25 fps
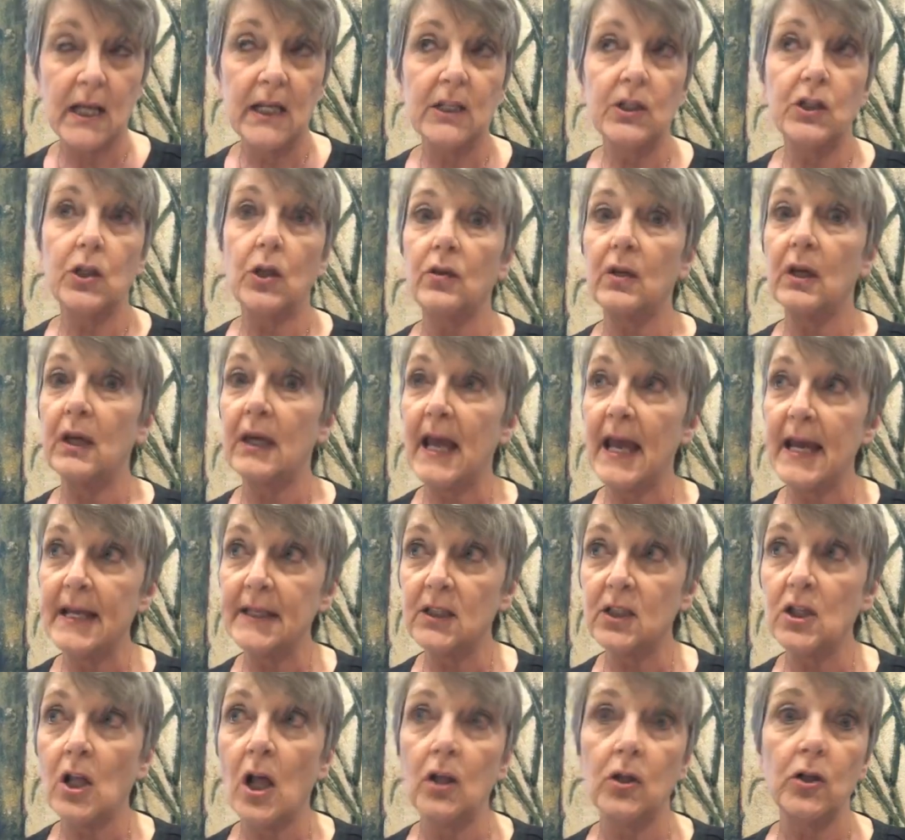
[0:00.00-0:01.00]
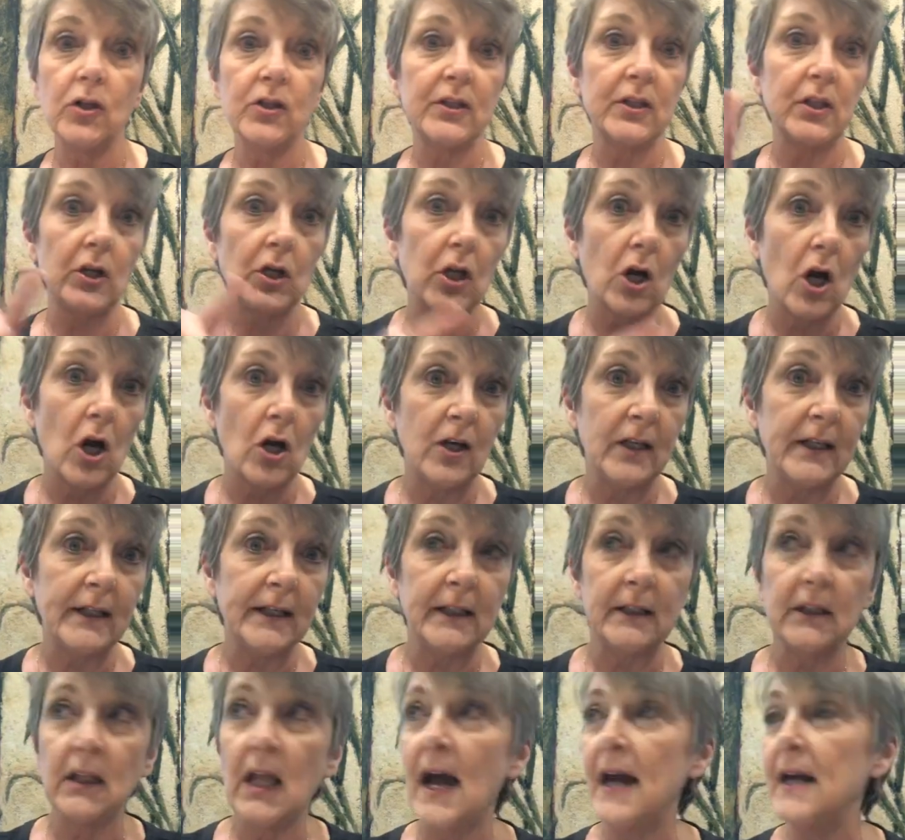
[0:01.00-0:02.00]
So the case law looks at a guardian
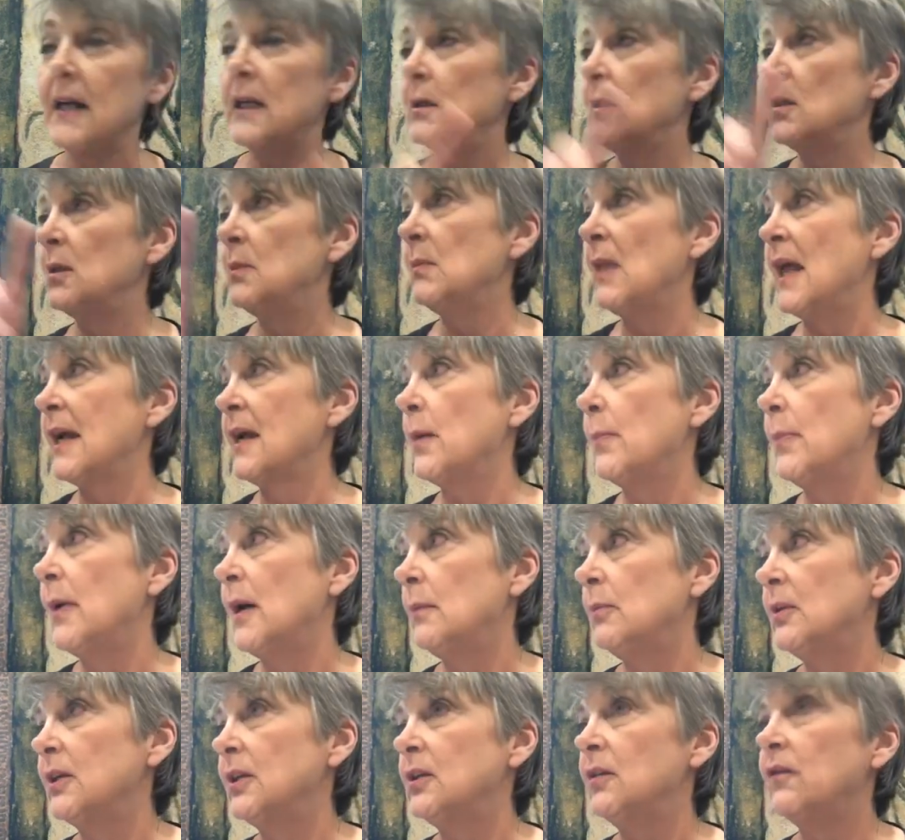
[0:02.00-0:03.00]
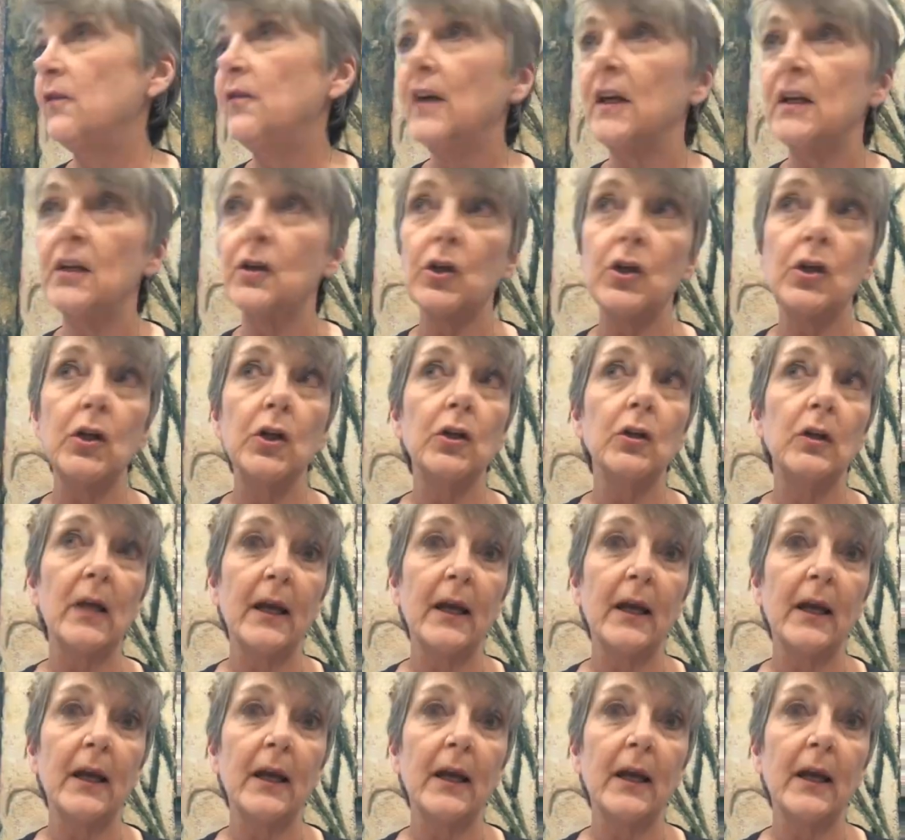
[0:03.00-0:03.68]
ad litem like a public defender,